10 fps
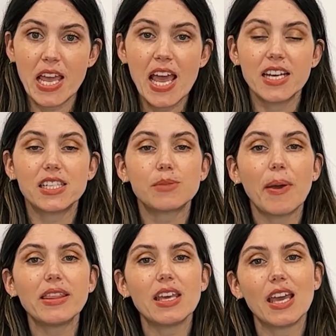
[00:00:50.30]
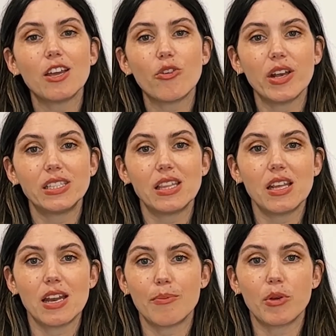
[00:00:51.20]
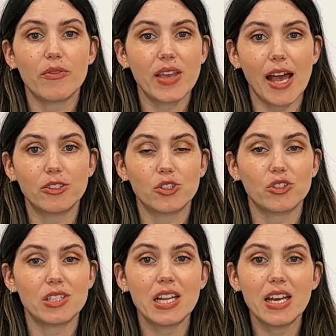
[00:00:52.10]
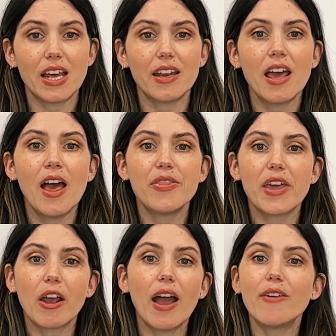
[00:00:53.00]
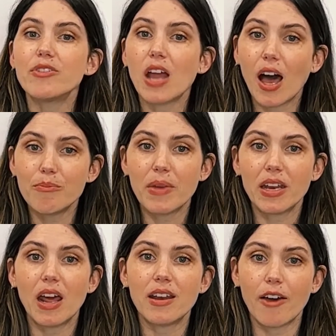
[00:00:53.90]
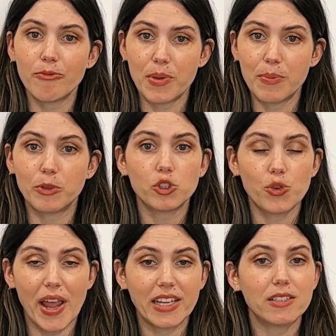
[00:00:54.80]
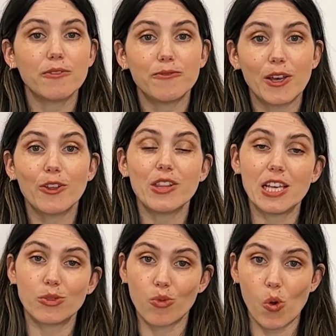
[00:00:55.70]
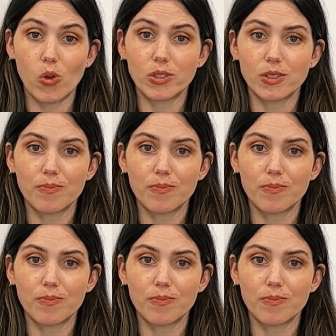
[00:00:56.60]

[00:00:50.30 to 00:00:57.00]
Despite the increase in the number of counselors needed, there have not been enough people trained to fill these roles.